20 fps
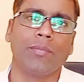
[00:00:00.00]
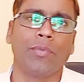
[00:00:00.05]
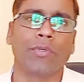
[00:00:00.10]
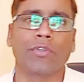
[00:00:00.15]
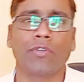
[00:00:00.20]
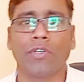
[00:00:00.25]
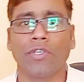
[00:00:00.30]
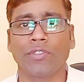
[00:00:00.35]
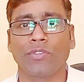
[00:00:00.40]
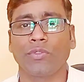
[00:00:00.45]

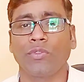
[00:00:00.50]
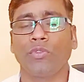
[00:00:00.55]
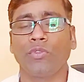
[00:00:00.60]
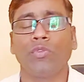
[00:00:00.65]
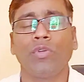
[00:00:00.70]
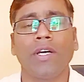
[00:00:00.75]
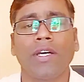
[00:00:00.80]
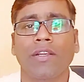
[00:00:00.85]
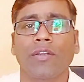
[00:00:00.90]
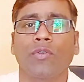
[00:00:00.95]
because
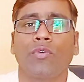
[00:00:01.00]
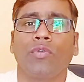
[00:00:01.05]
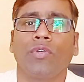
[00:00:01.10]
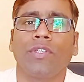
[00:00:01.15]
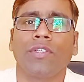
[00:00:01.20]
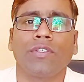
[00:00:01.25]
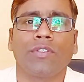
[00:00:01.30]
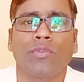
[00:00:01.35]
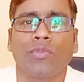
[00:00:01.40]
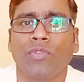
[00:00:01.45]
you are
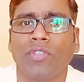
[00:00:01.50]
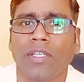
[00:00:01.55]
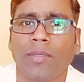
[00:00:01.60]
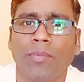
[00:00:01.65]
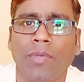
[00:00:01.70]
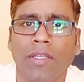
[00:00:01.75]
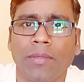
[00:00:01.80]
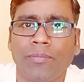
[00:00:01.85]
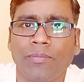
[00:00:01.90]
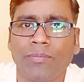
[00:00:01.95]
going to
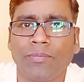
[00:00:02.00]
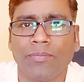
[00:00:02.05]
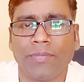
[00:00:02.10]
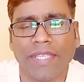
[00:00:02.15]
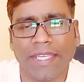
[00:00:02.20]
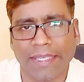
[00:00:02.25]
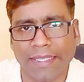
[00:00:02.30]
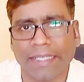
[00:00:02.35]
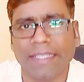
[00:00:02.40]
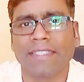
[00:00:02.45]

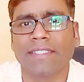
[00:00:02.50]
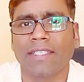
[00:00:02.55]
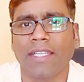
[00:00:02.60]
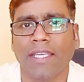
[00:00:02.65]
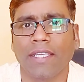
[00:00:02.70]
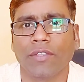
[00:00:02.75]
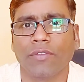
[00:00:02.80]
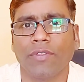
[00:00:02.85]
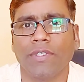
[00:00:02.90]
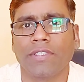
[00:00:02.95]
develop English
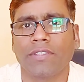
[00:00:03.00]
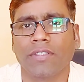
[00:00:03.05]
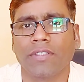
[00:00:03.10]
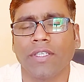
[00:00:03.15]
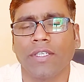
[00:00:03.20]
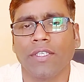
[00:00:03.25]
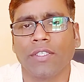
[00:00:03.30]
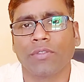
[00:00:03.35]
language.